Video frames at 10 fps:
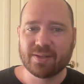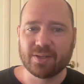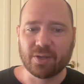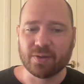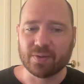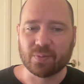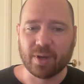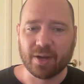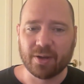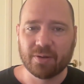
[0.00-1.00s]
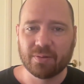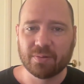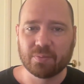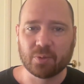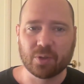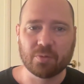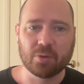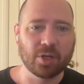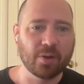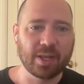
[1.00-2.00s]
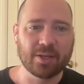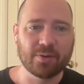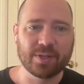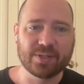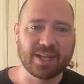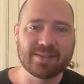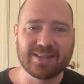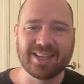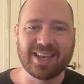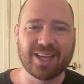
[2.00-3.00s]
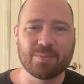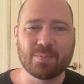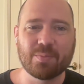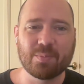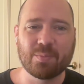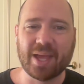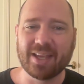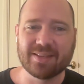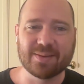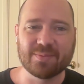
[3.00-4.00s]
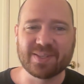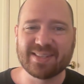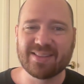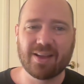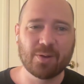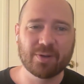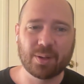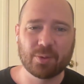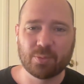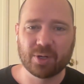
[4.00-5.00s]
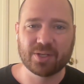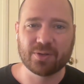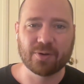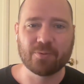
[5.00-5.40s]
to units where increased density can make some slight upward pressure on